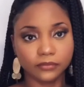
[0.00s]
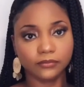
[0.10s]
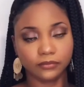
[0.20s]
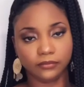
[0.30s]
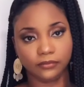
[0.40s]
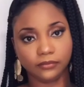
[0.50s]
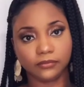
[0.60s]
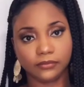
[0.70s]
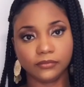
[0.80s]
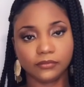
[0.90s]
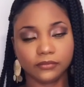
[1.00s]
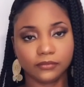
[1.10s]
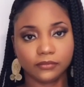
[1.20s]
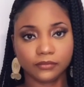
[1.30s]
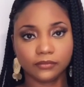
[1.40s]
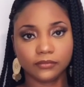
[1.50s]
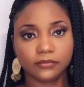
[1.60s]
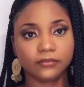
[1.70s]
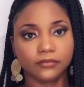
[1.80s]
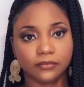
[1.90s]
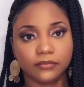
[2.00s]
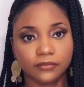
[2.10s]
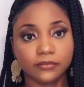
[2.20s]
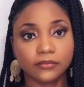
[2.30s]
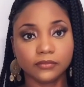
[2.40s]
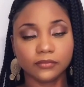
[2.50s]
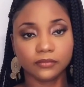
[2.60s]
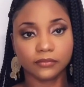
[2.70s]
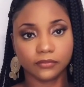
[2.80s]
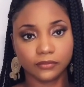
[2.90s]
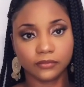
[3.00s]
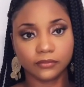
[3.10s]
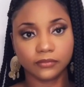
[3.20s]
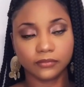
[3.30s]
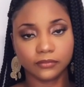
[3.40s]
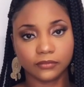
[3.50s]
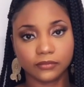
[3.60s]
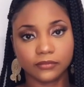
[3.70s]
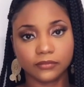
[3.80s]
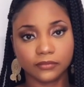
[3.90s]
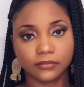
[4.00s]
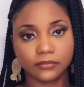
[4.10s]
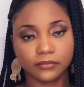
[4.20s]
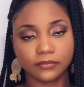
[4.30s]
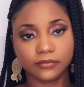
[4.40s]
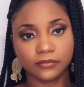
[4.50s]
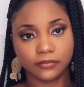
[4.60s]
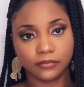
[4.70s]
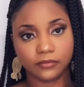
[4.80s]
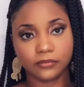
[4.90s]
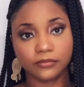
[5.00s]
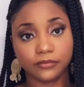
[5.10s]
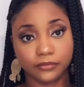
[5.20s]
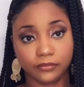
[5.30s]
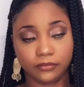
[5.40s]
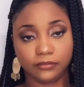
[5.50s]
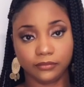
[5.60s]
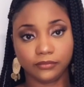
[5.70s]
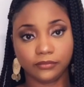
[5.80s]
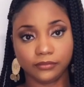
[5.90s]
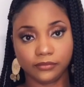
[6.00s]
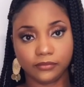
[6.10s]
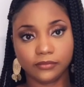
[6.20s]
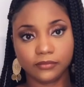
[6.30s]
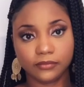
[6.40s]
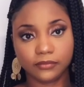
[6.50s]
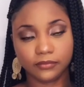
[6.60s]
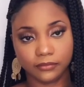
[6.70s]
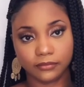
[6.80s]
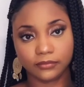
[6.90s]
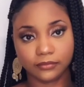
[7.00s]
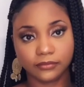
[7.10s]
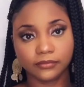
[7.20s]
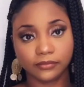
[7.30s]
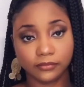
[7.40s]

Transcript: (not speaking)